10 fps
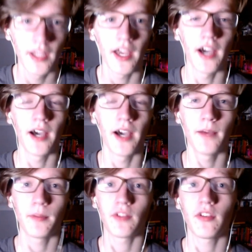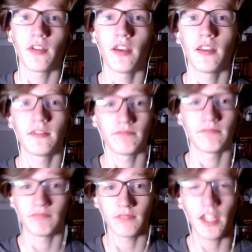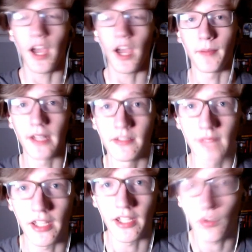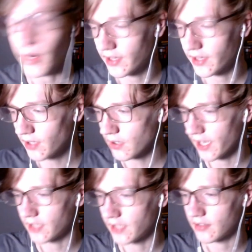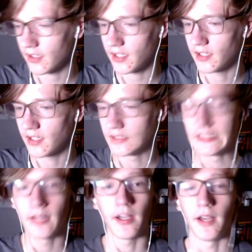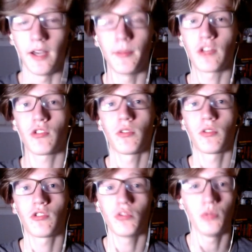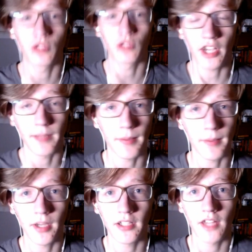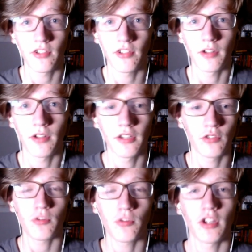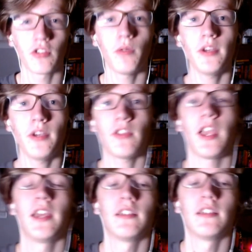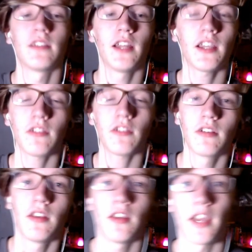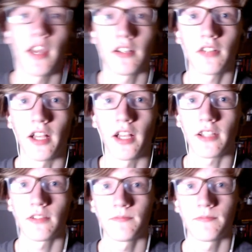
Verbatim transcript: Um, but, uh, yeah, I'm going to end it right there, and uh, uh, make sure to check out my podcast down in the description as always, and good night, and good luck.